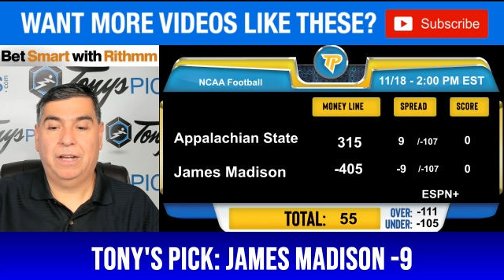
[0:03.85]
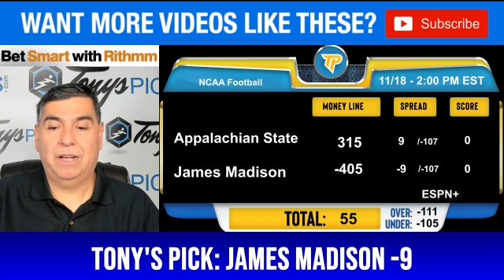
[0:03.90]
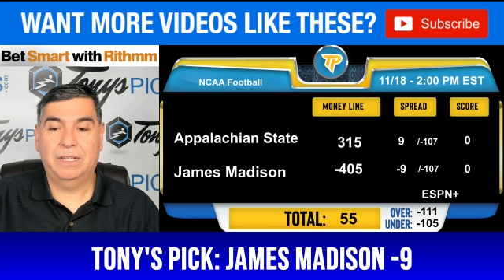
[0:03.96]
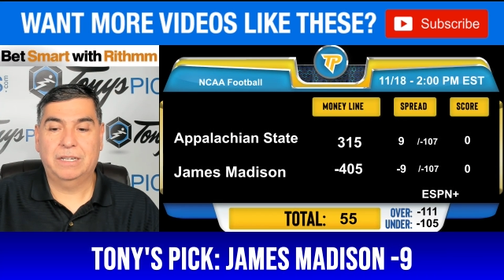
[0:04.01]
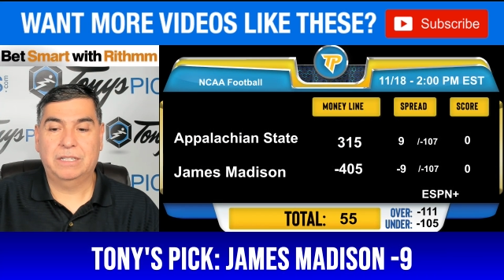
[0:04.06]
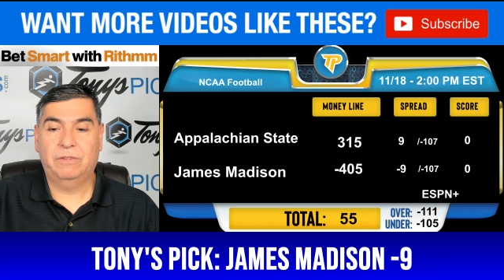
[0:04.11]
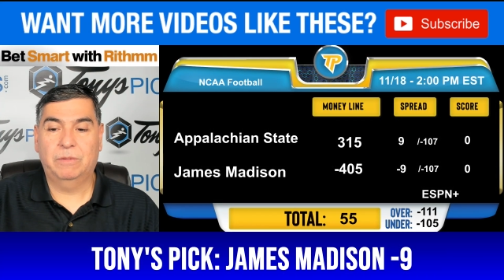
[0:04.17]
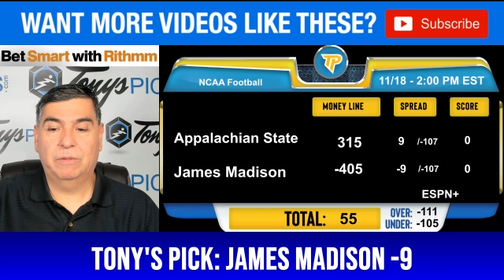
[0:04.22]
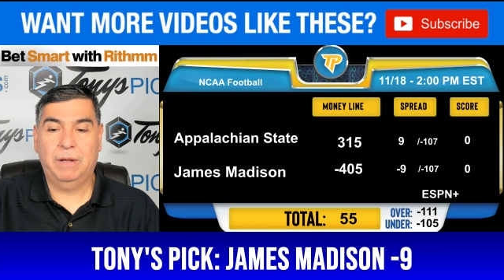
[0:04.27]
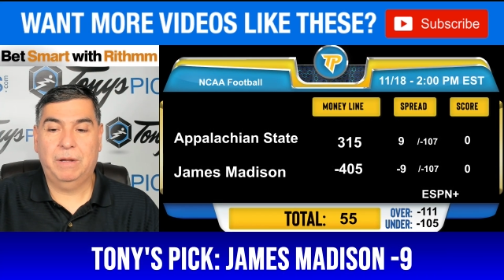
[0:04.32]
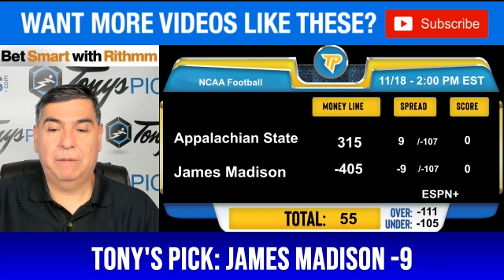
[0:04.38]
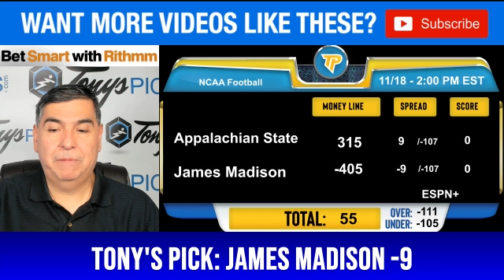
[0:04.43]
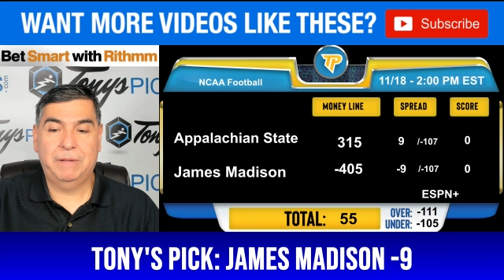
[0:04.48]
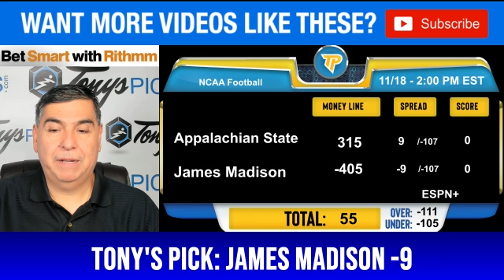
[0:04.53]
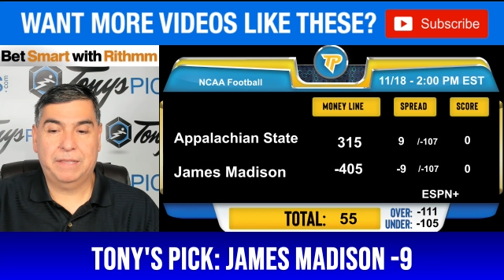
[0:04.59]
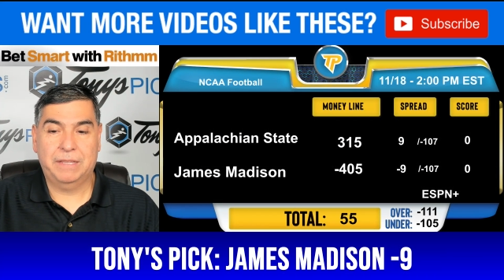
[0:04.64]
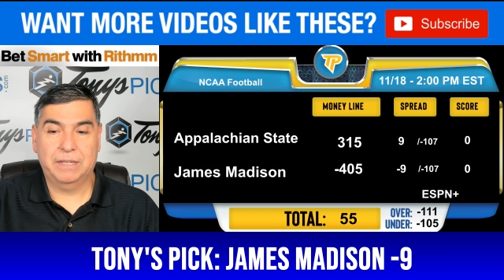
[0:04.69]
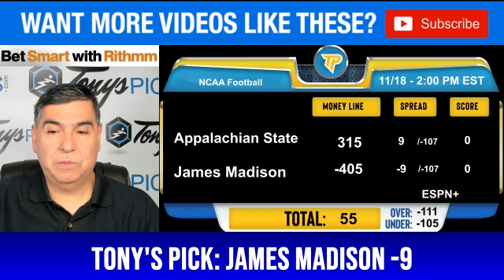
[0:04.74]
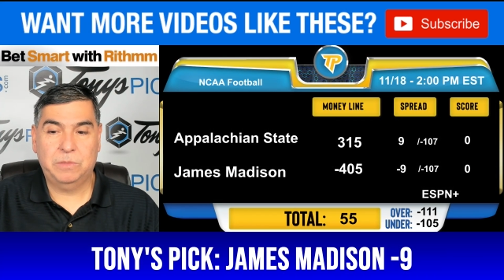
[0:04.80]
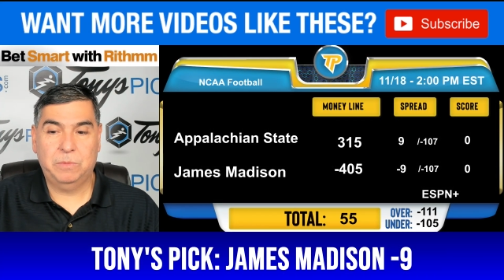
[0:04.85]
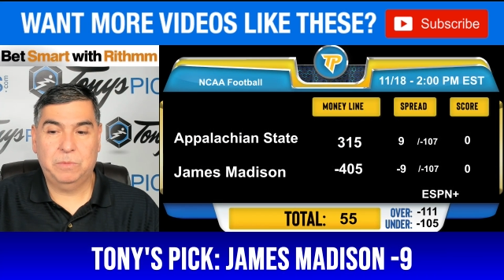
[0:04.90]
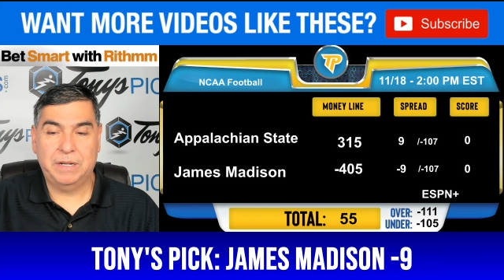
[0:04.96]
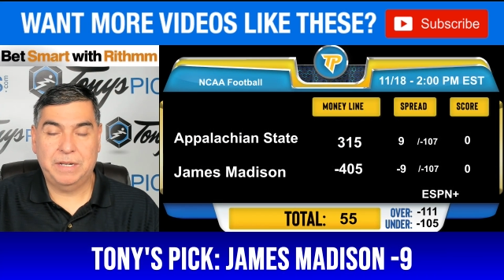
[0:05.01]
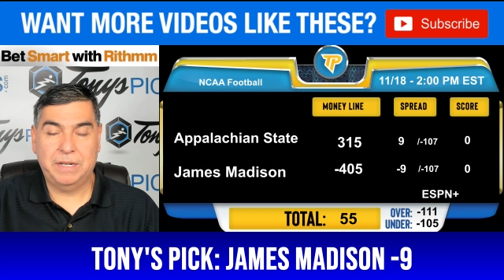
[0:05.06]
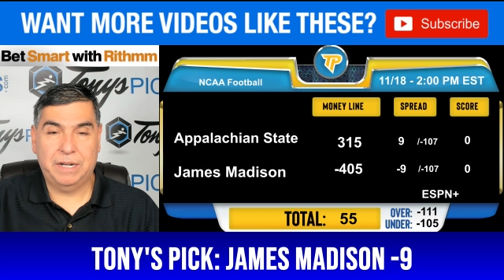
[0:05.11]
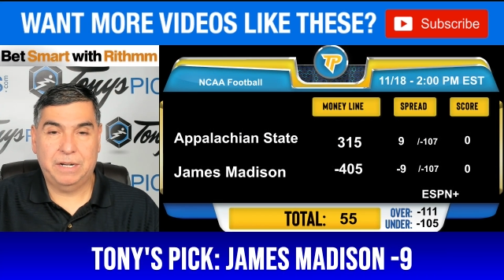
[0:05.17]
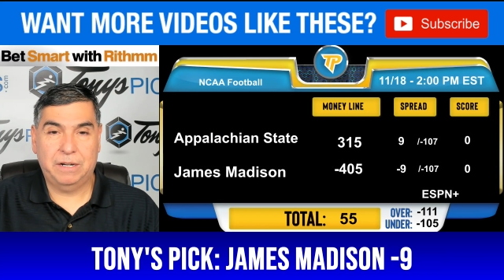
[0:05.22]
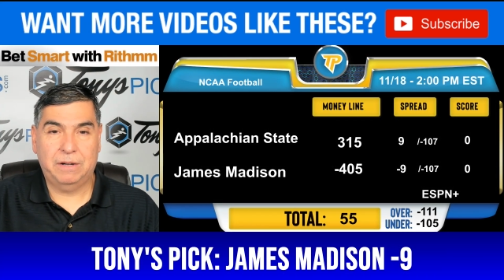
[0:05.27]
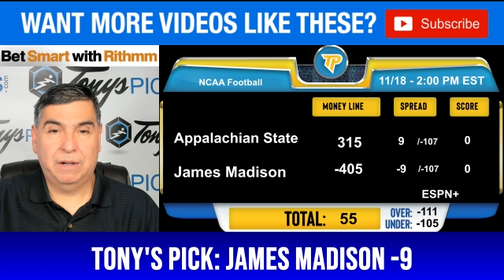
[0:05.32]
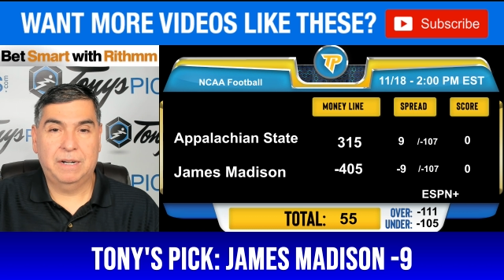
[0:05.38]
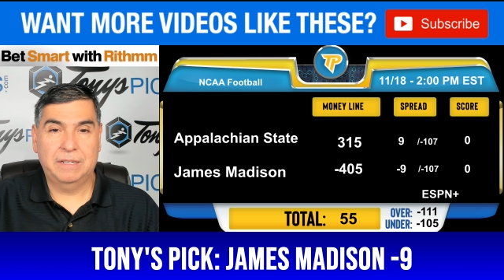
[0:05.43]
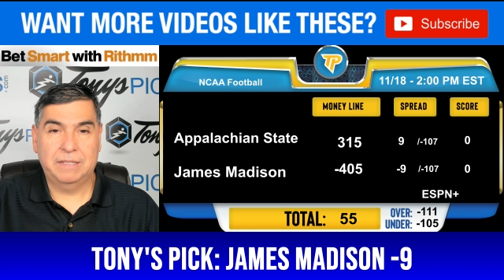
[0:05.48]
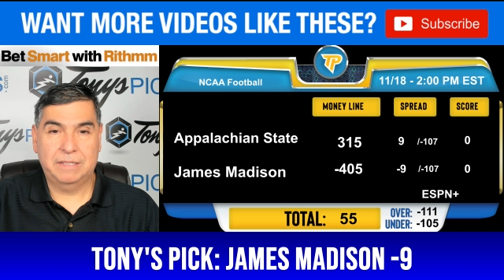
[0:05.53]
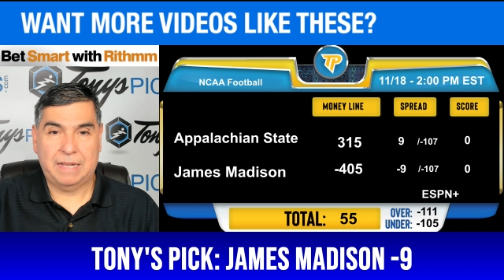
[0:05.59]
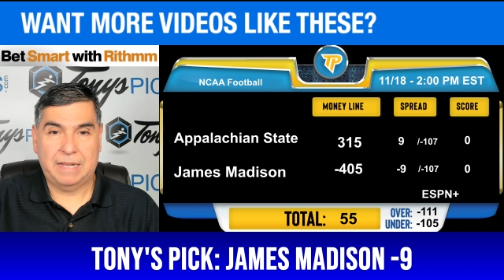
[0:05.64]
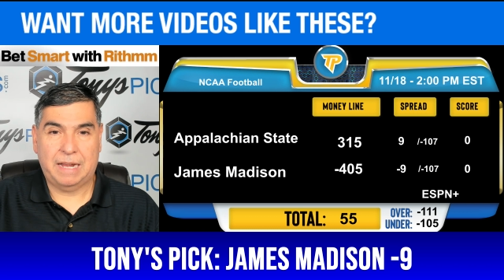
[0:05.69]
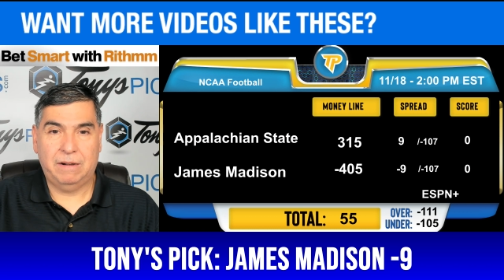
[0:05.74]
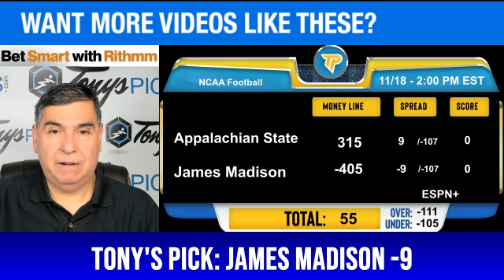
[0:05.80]
college football pick. This one here
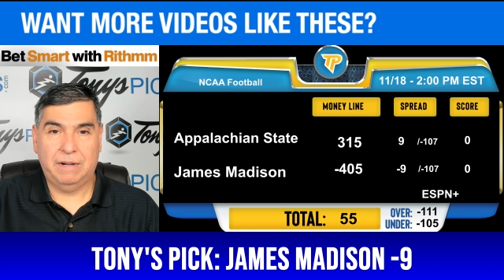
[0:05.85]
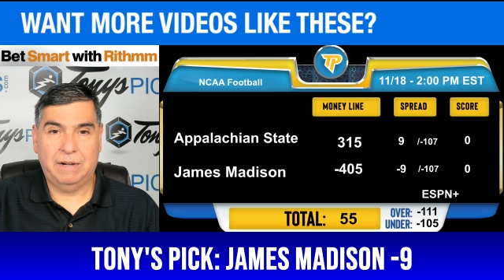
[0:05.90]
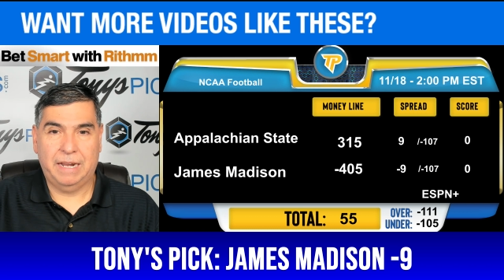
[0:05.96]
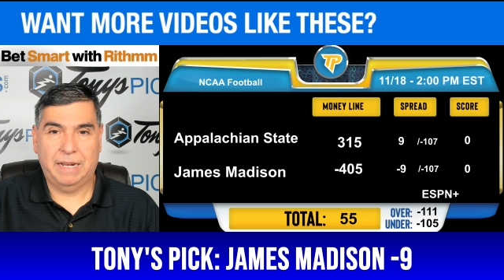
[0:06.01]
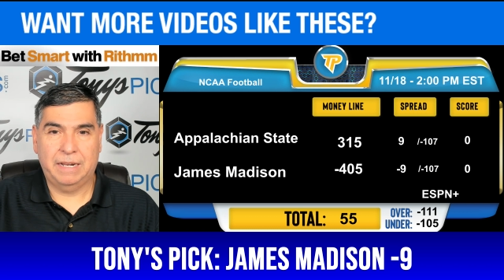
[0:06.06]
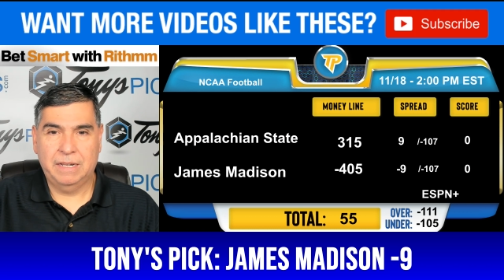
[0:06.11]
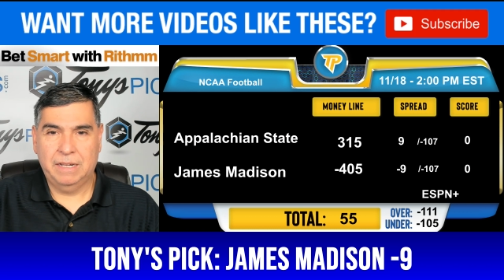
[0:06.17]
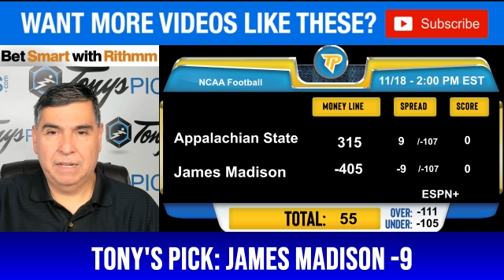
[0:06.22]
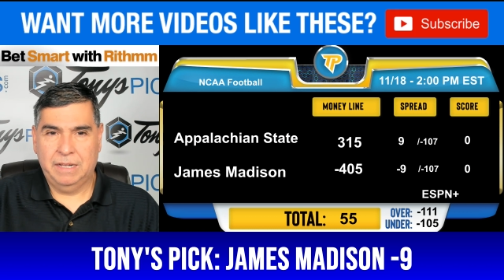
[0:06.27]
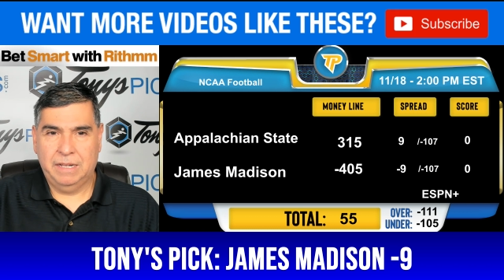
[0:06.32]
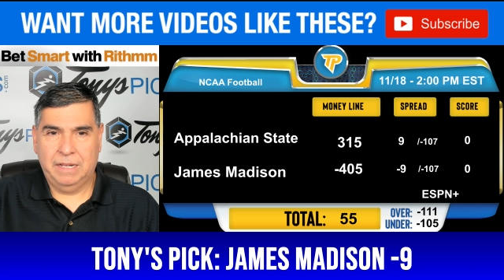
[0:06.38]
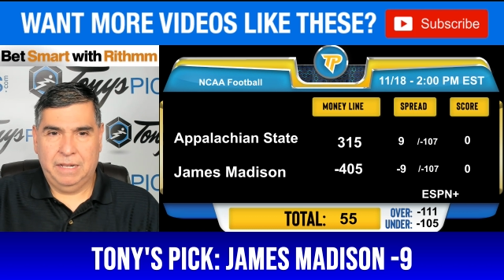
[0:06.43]
Saturday.